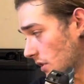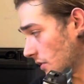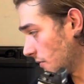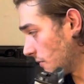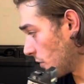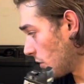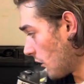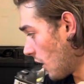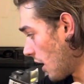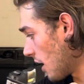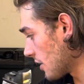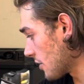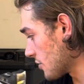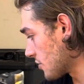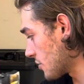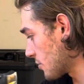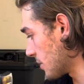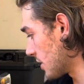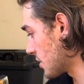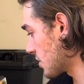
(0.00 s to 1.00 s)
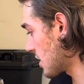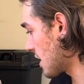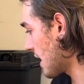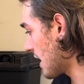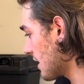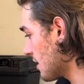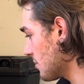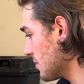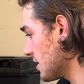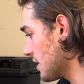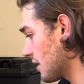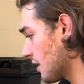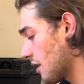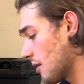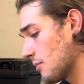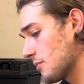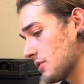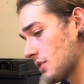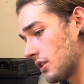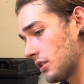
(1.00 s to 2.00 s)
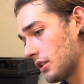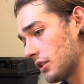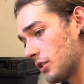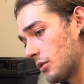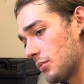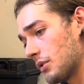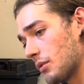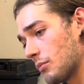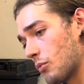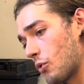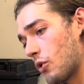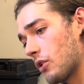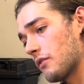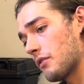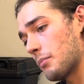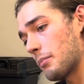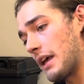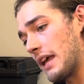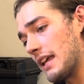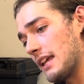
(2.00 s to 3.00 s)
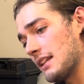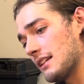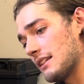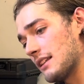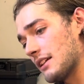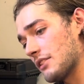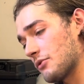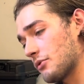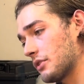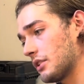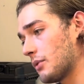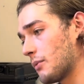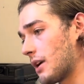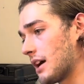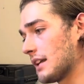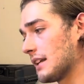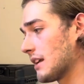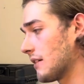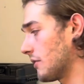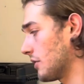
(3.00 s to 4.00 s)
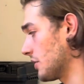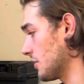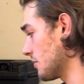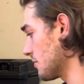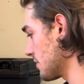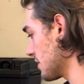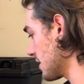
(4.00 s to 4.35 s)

full auto switch kind of becomes a little bit more of a pain, and that's really why I never use